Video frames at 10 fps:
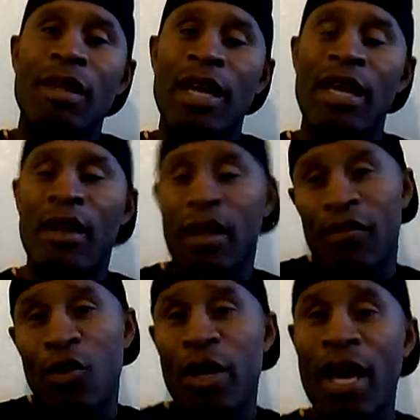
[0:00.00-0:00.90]
and
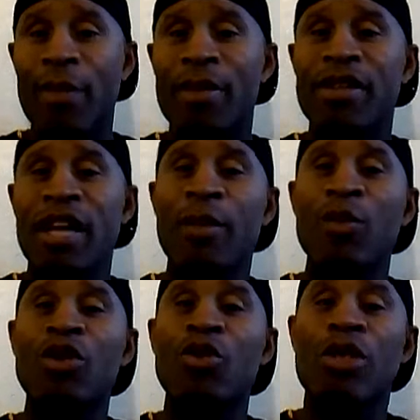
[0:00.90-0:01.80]
leave your comments. Tell me
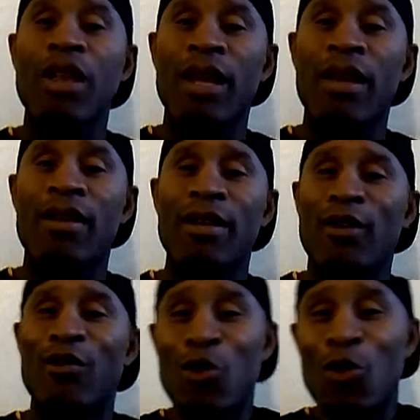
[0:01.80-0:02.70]
what you think.
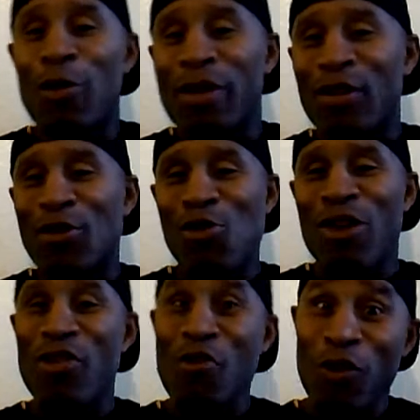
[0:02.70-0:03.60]
If you grew up in
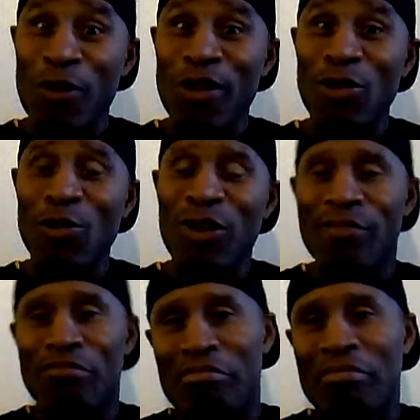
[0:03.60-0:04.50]
Detroit and you from
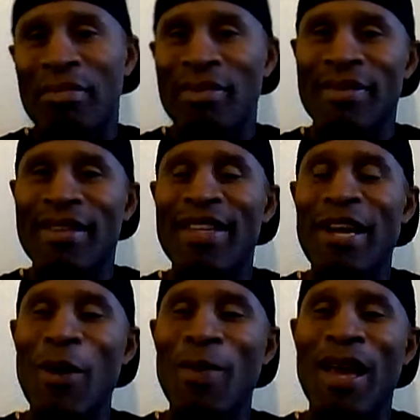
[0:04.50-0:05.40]
Detroit, then
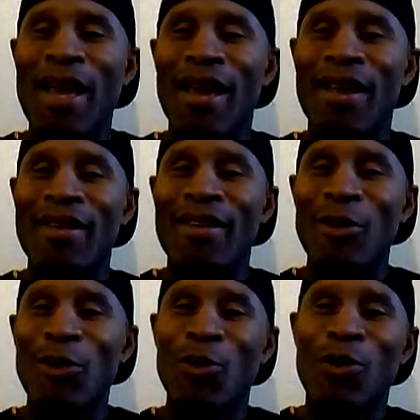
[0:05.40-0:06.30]
tell me, hey,
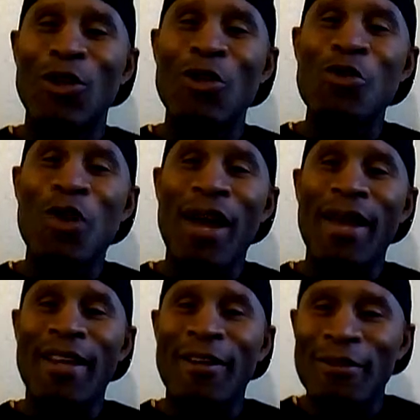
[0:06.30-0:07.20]
what do you
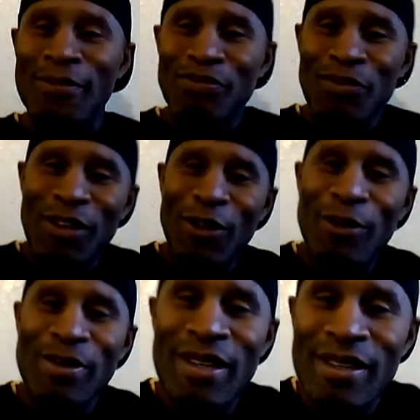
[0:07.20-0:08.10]
like? You know
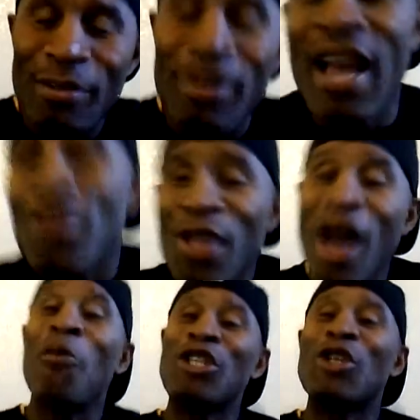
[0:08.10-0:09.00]
what I'm saying? I mean,
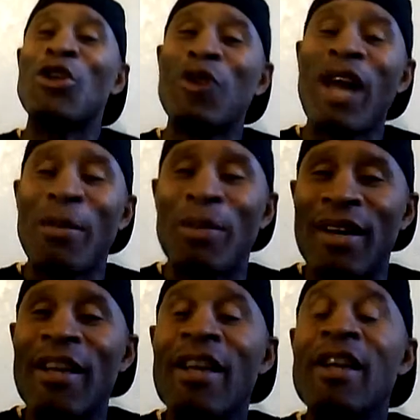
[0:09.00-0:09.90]
not what do you like,
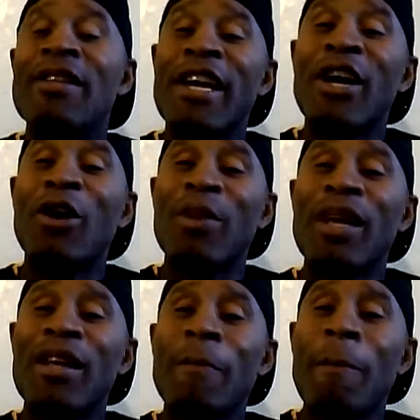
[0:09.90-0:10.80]
but tell
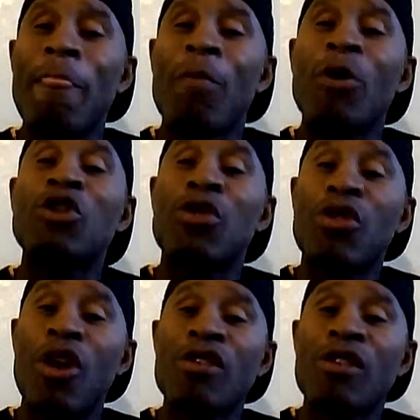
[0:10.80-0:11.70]
me what your
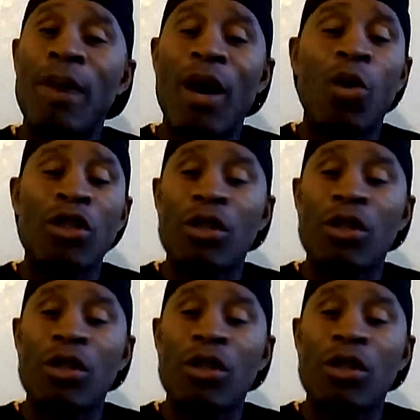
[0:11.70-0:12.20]
thoughts about